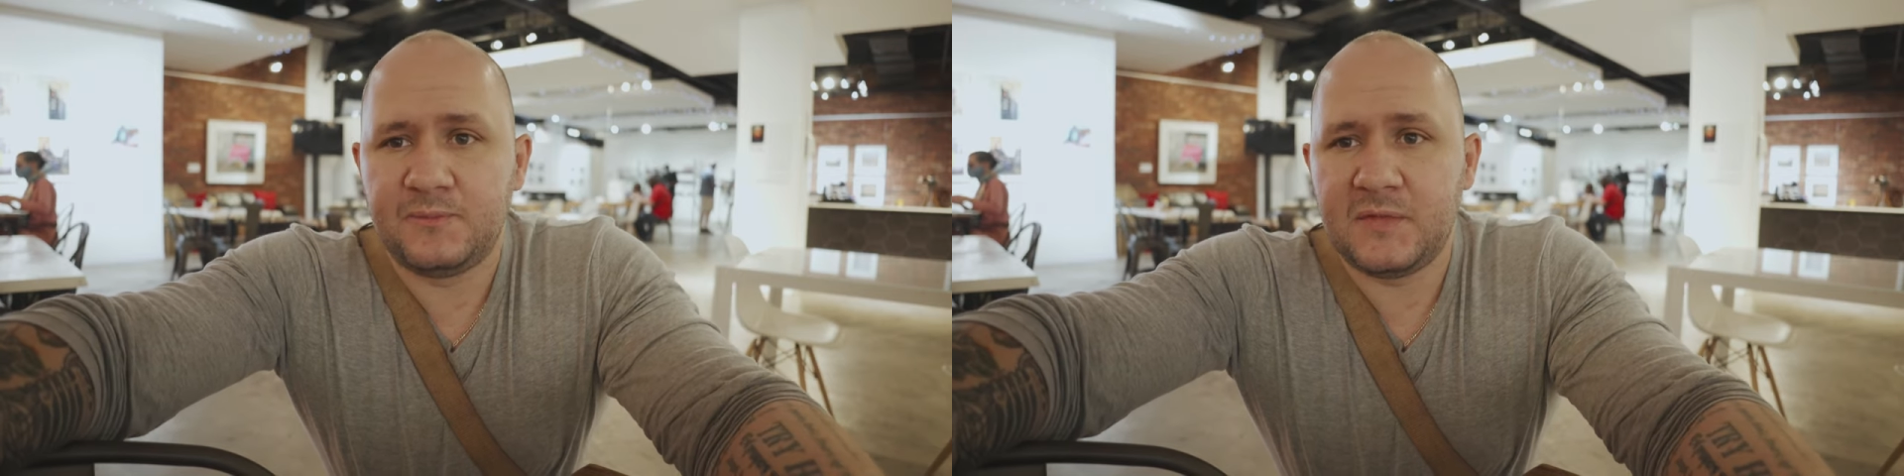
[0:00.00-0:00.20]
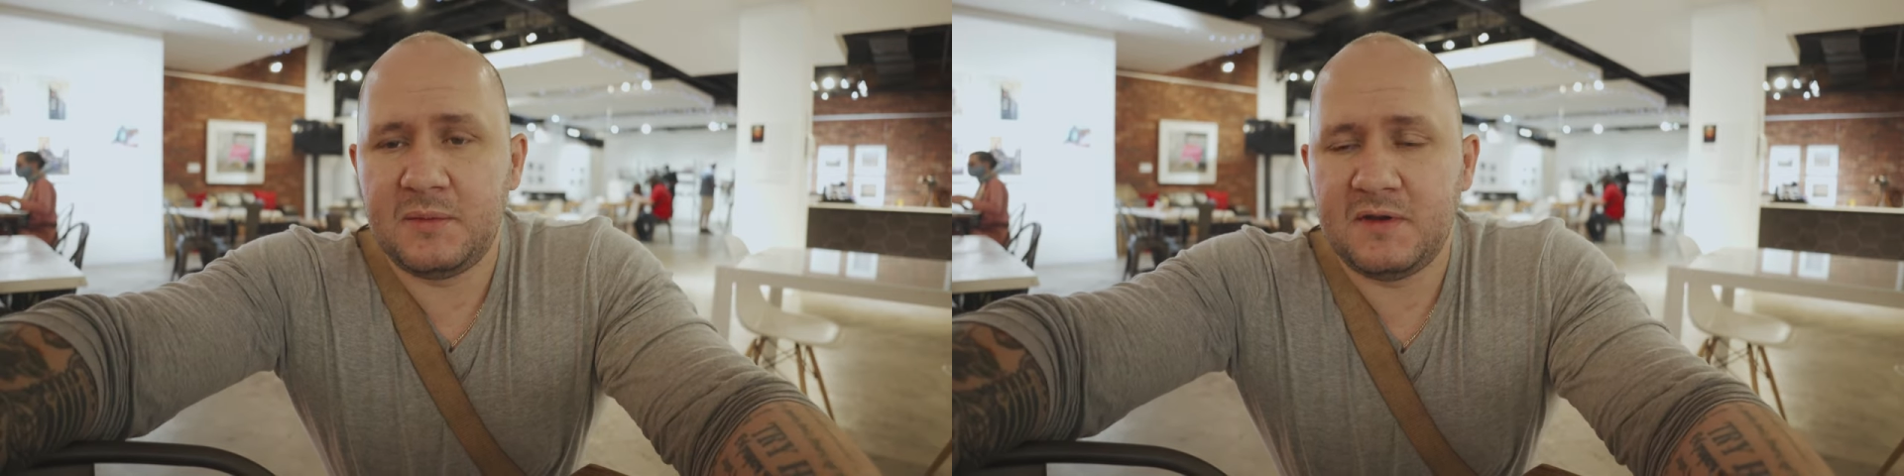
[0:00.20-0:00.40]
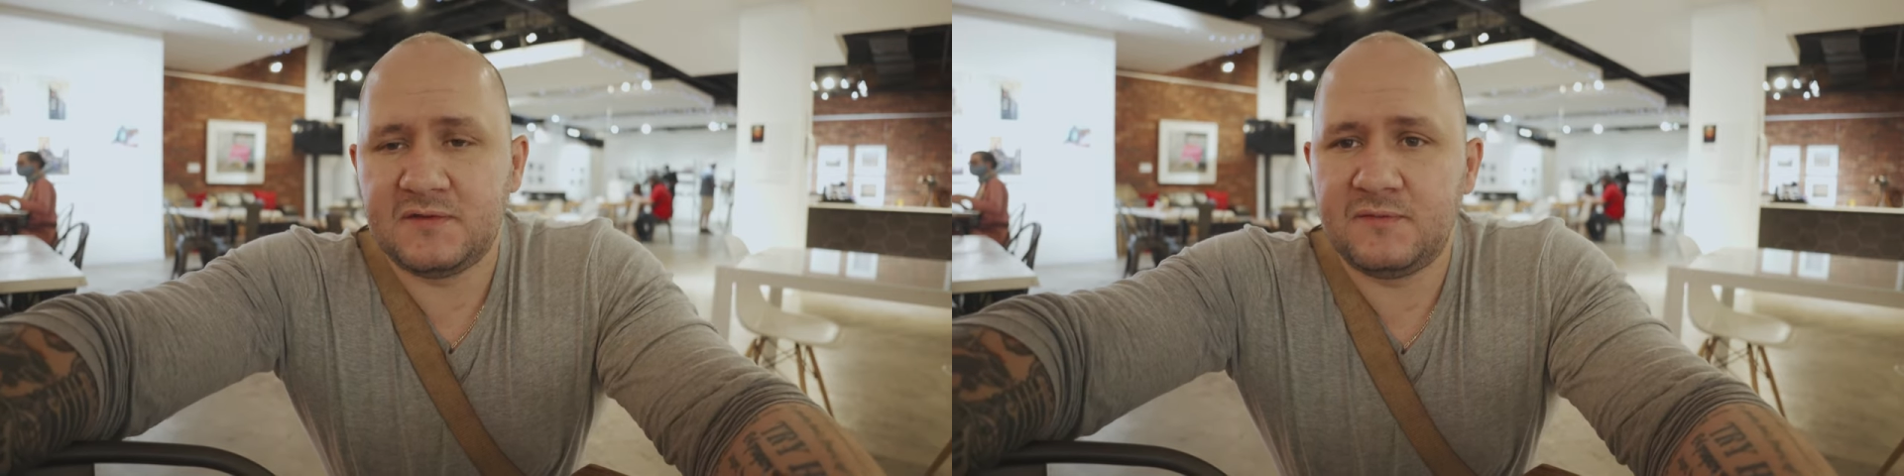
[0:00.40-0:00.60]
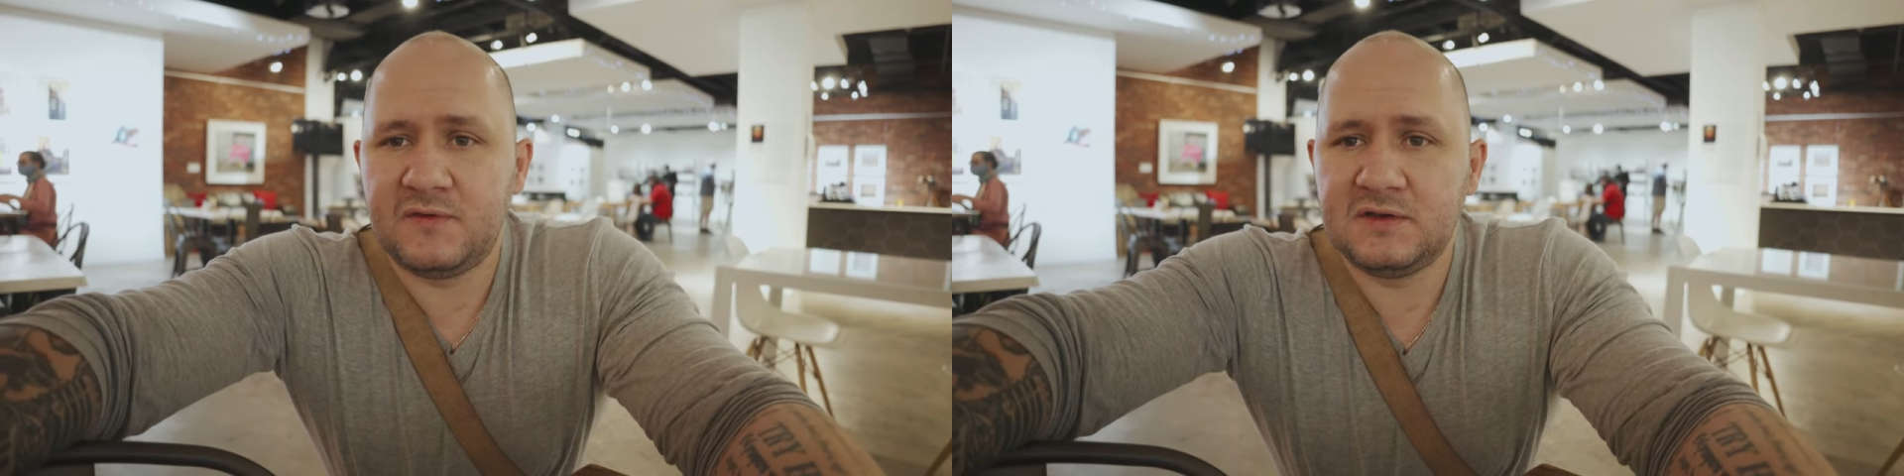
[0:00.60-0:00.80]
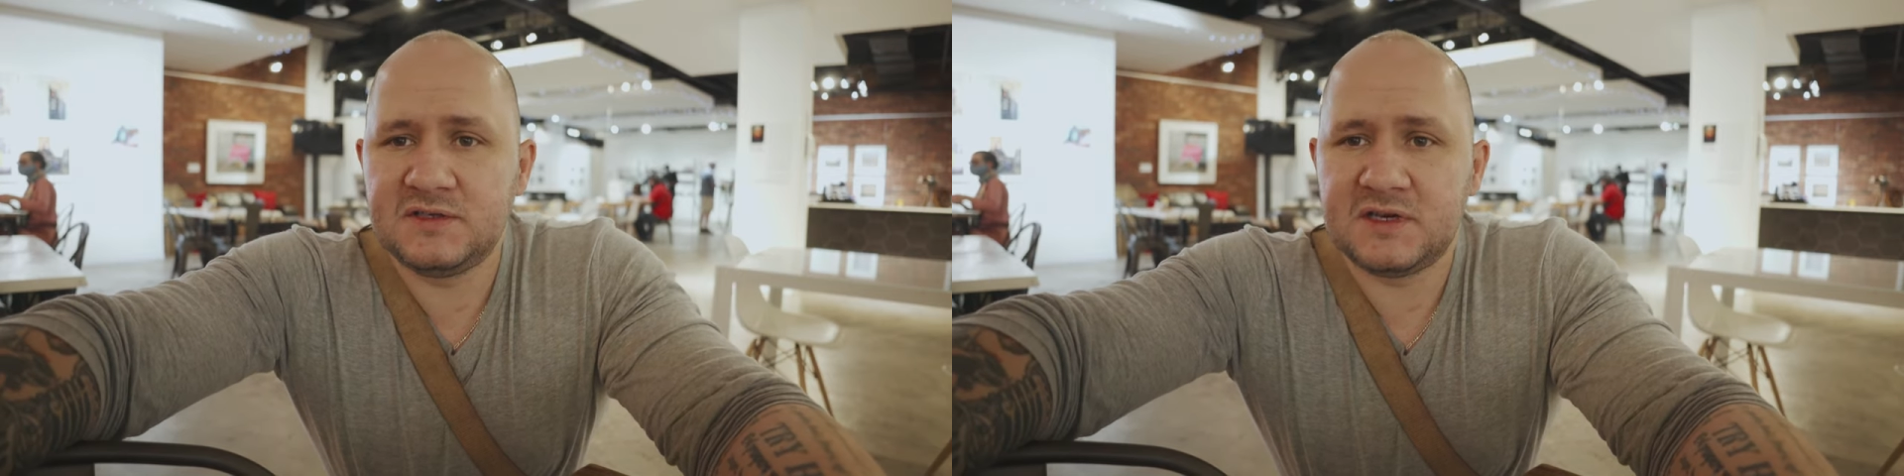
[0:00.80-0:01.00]
come have some
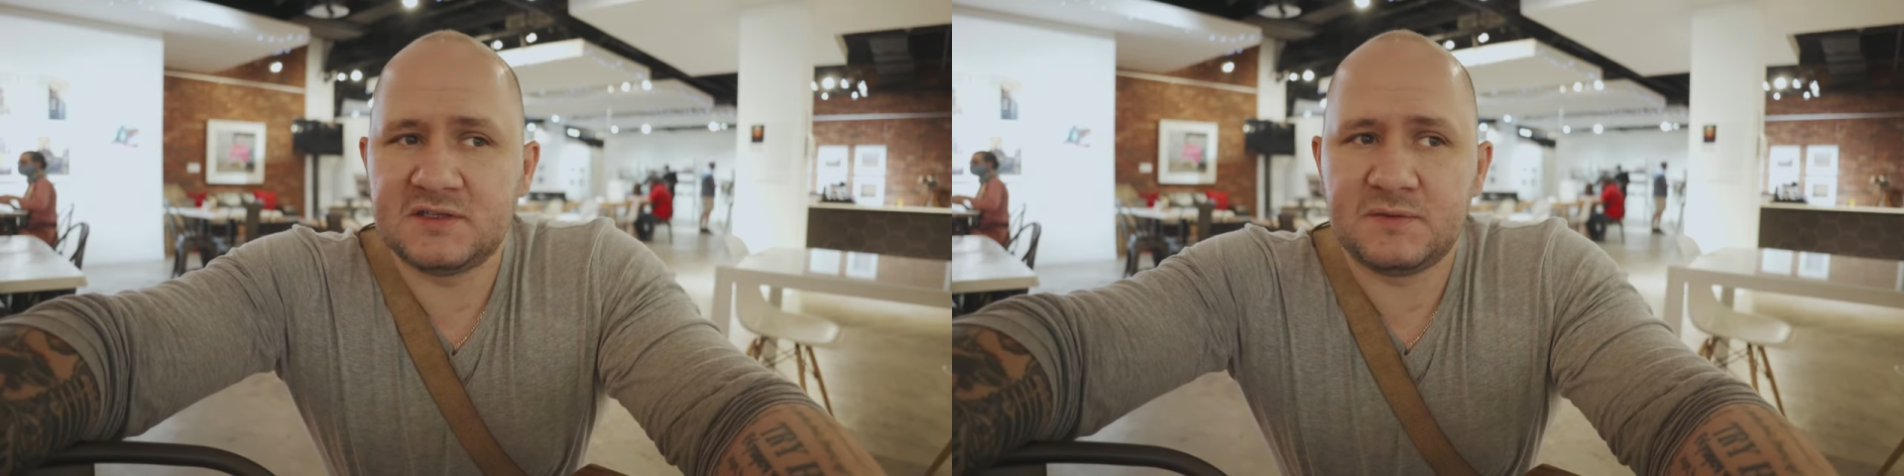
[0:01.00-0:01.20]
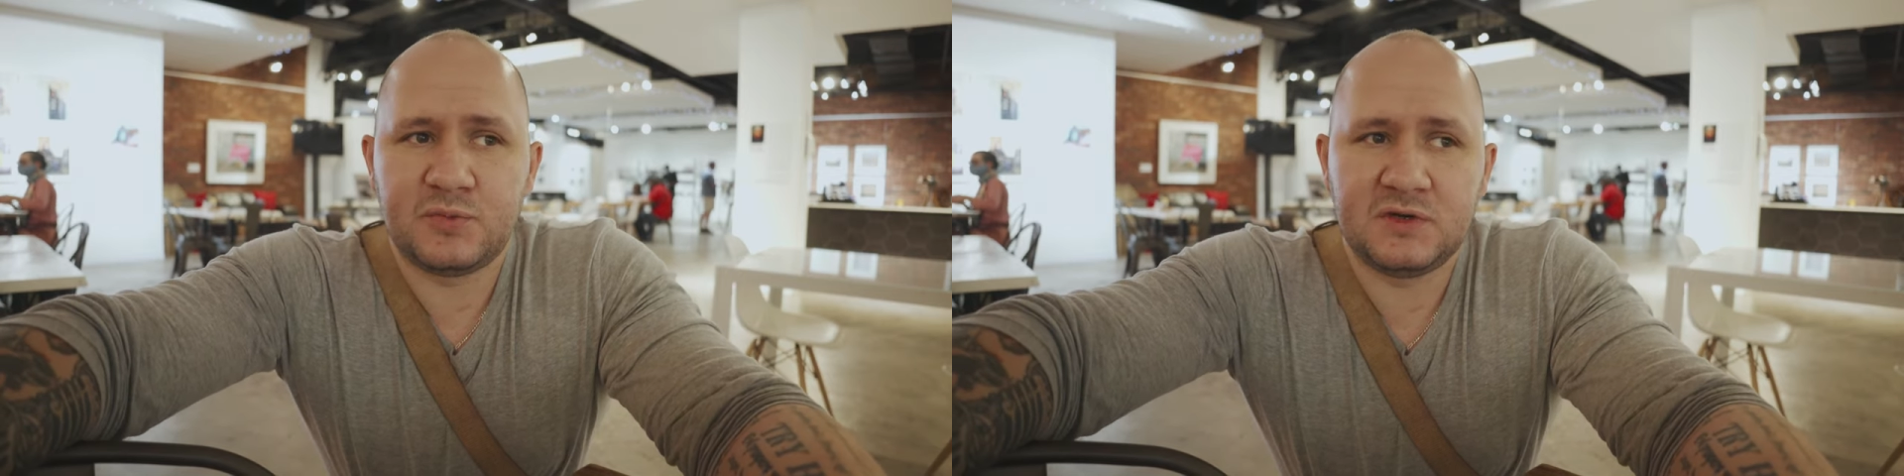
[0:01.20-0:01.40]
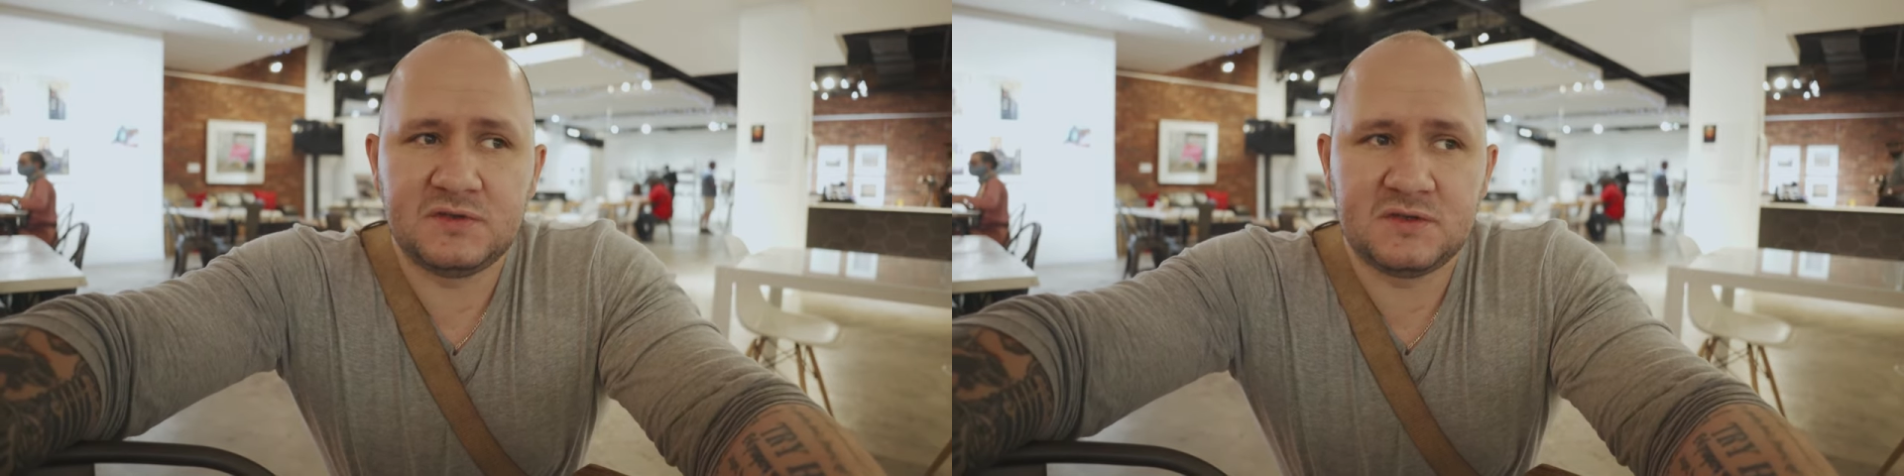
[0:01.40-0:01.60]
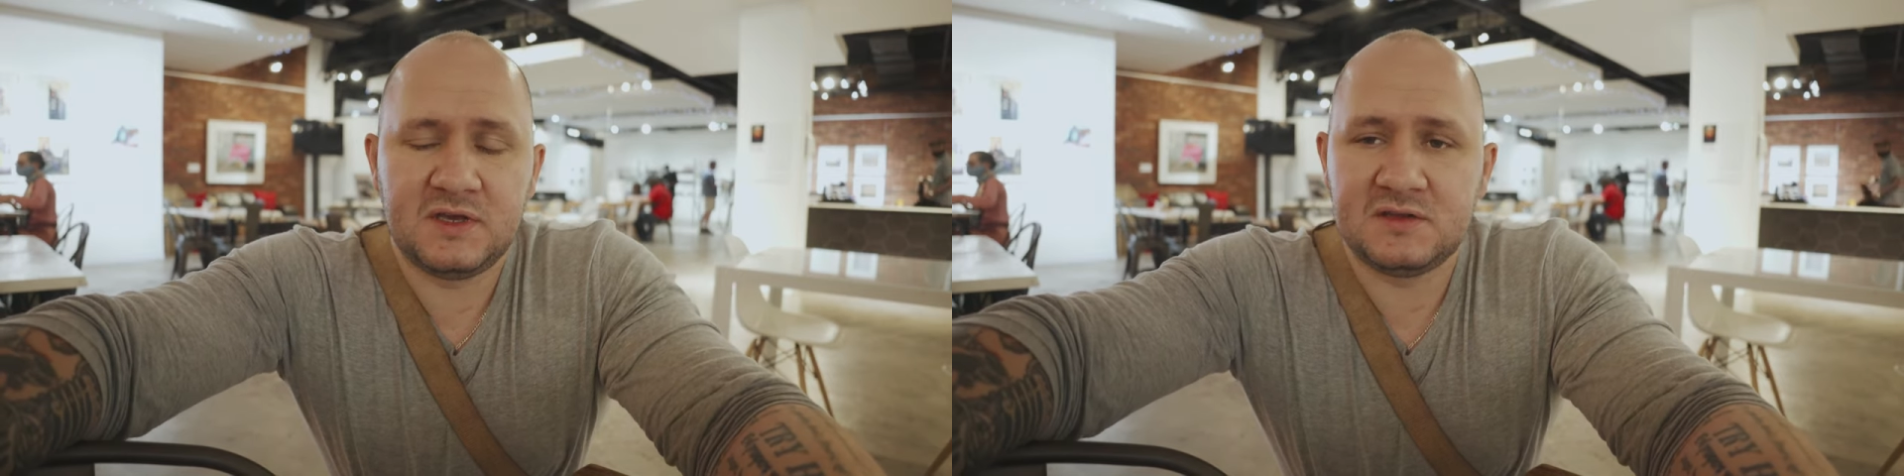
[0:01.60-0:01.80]
fun, check out some prints,